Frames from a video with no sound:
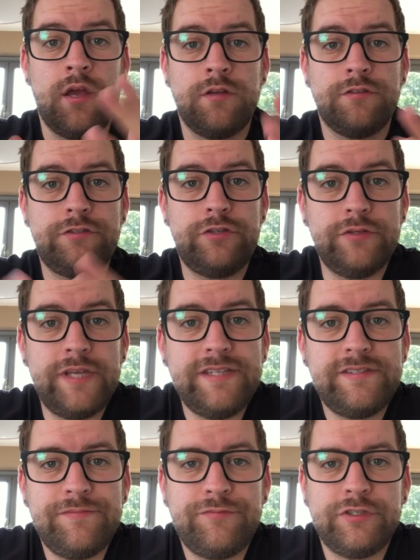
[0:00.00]
So
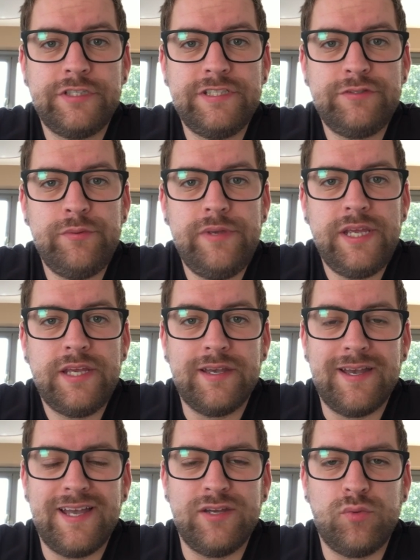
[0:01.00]
that's it for this week.
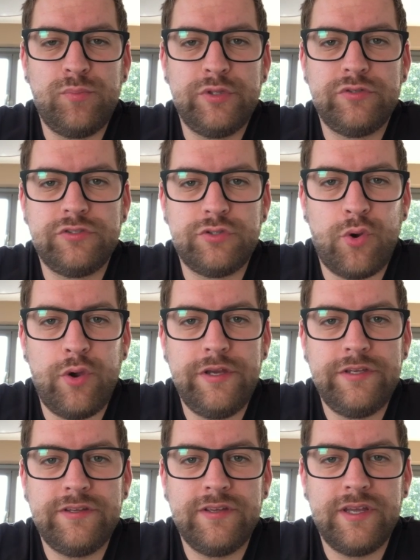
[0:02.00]
I hope you
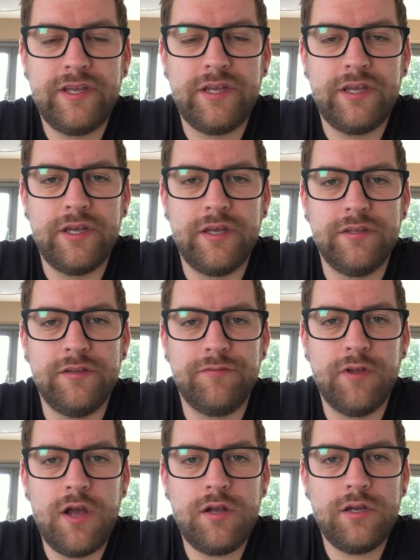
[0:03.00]
enjoyed the
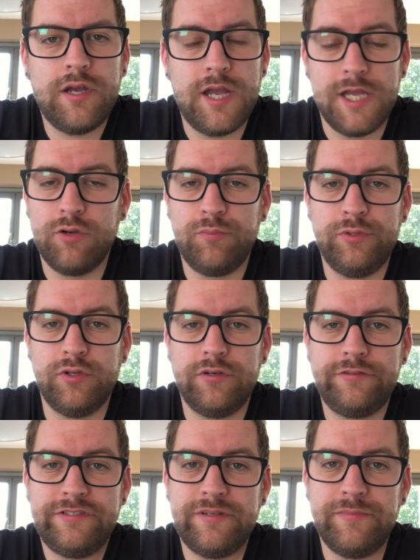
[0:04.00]
vlog. I hope you
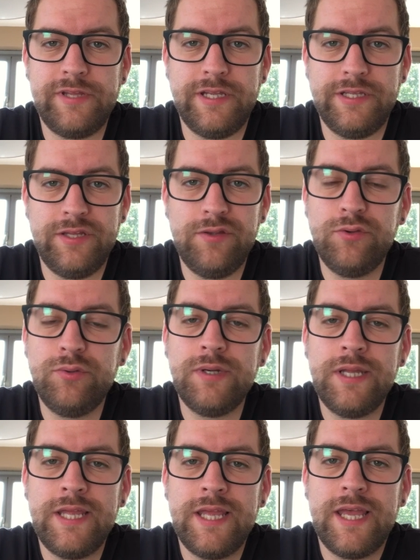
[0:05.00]
learned something new.
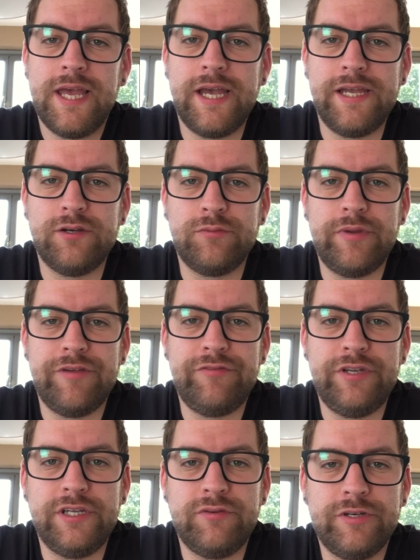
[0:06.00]
I hope
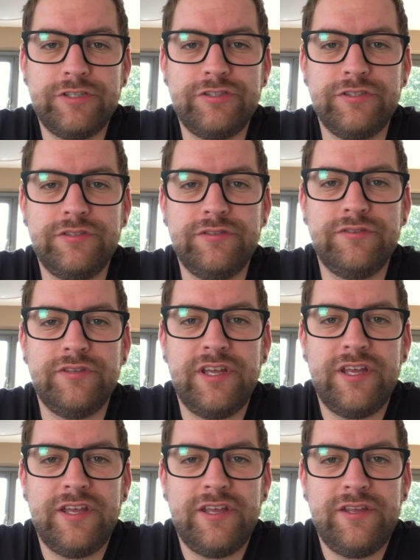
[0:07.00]
every question
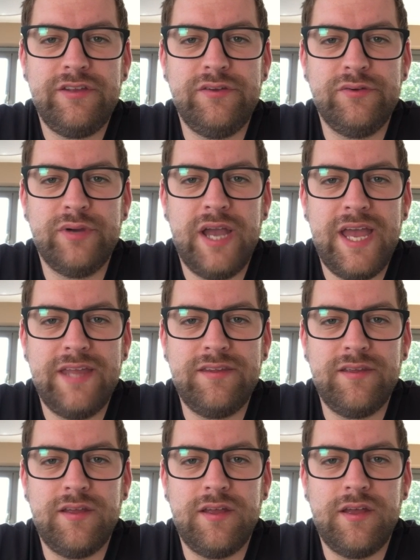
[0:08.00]
you
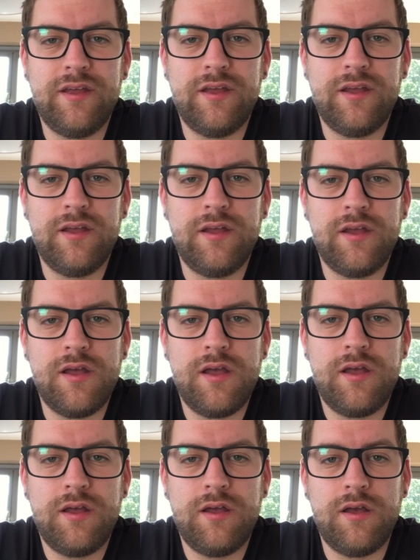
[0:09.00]
had
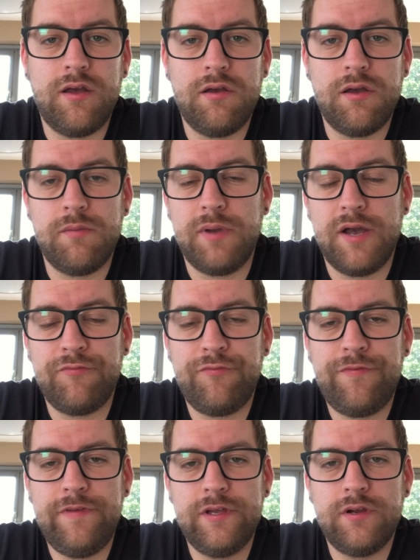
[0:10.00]
about
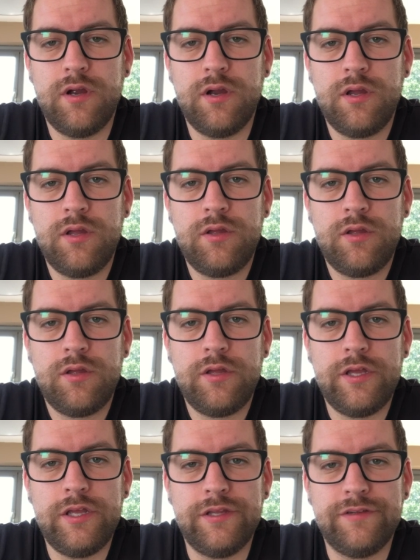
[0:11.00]
fear
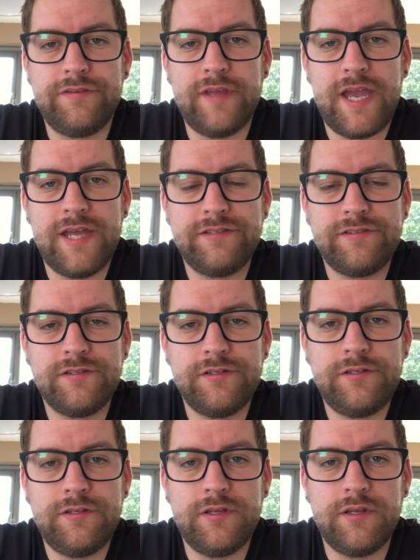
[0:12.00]
is answered.